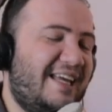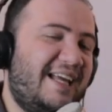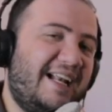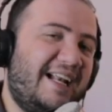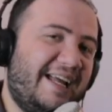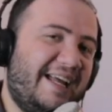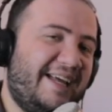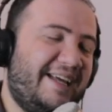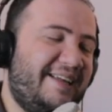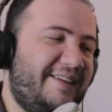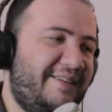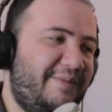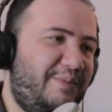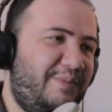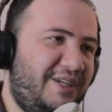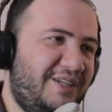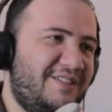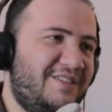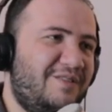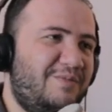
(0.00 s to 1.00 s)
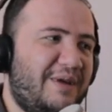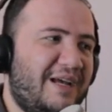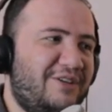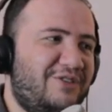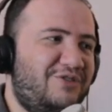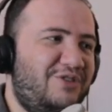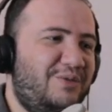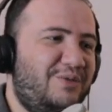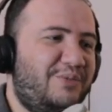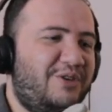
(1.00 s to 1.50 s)
And because of
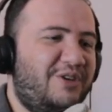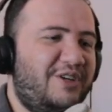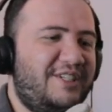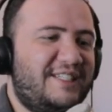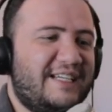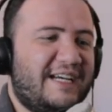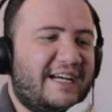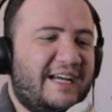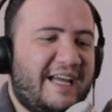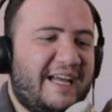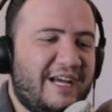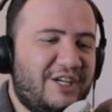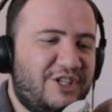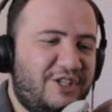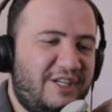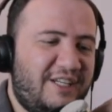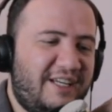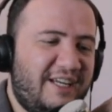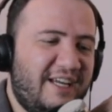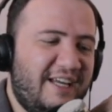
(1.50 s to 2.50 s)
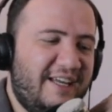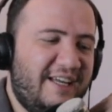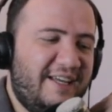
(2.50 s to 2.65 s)
Backstreet Boys, I actually